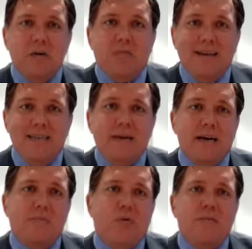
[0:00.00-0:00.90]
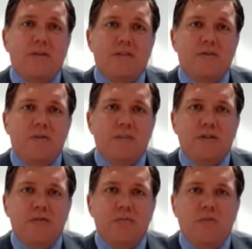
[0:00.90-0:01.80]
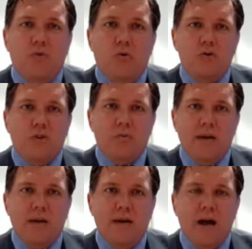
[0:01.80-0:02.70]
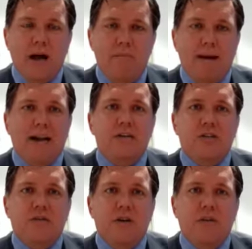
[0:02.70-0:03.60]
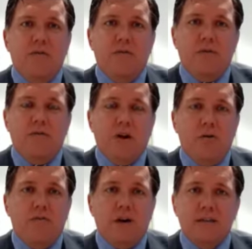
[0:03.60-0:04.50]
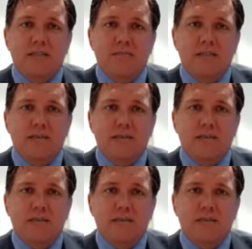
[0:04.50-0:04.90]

Please make appointments, as we've mentioned before, so that we can manage the foot flow of customers.